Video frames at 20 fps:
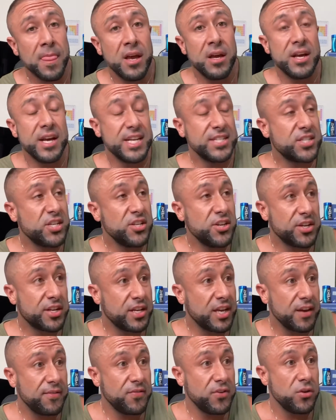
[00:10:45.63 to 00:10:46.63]
It's gonna
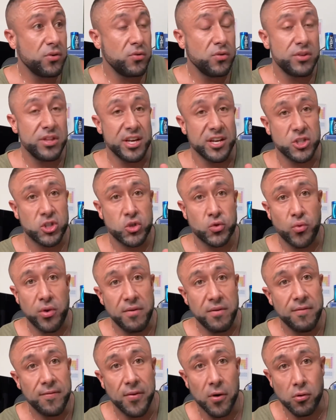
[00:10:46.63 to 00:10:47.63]
give you the extreme
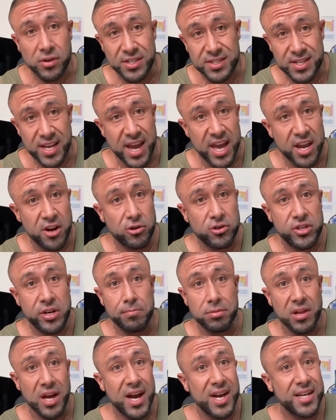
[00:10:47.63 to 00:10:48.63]
focus energy
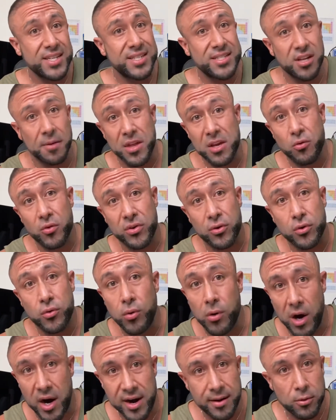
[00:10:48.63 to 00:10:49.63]
blast, something with
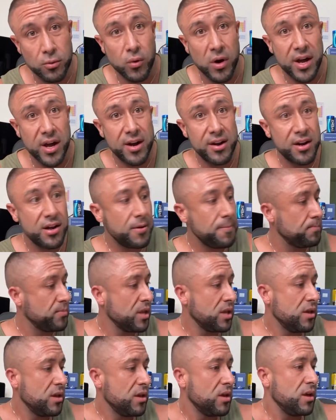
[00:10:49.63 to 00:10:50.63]
guarana.
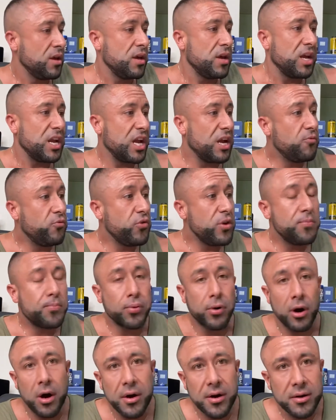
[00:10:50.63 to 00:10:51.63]
Every
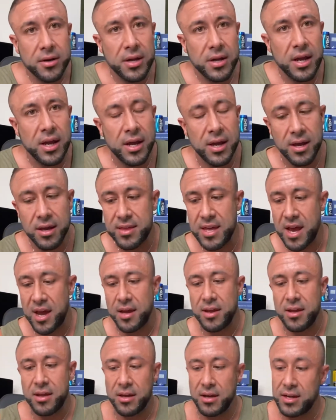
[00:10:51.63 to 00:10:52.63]
product that
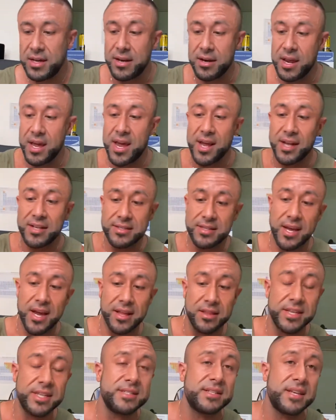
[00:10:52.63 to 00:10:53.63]
Enhanced
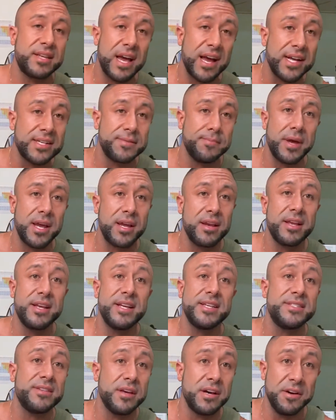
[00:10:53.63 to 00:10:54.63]
Athletes has made
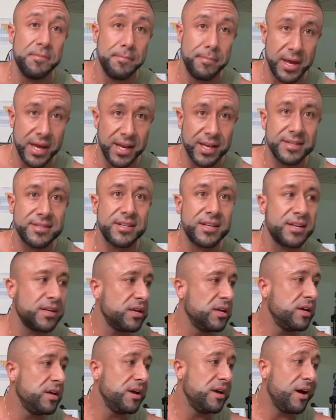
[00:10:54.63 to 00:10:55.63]
is amazing.
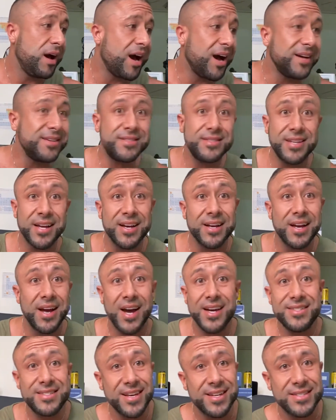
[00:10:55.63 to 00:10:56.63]
I
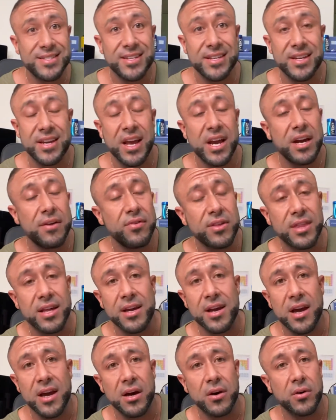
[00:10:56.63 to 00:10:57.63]
tested everything
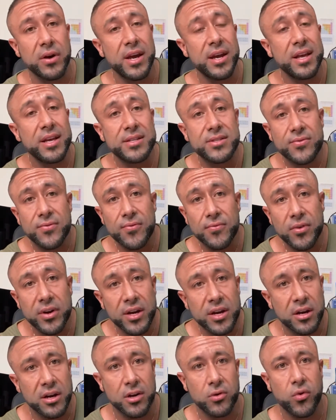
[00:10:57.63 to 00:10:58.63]
out and it's freaking
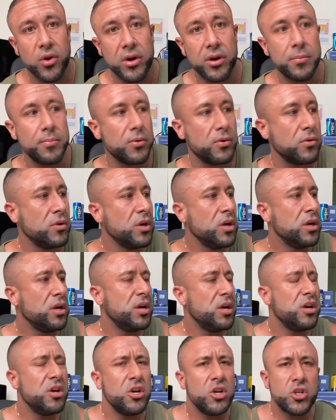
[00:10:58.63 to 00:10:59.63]
incredible.
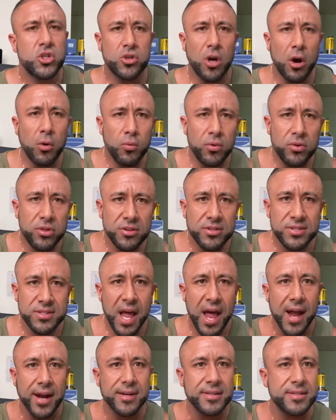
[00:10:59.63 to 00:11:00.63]
Start with the
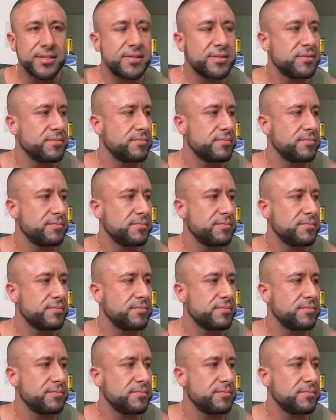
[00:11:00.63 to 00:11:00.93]
stacks.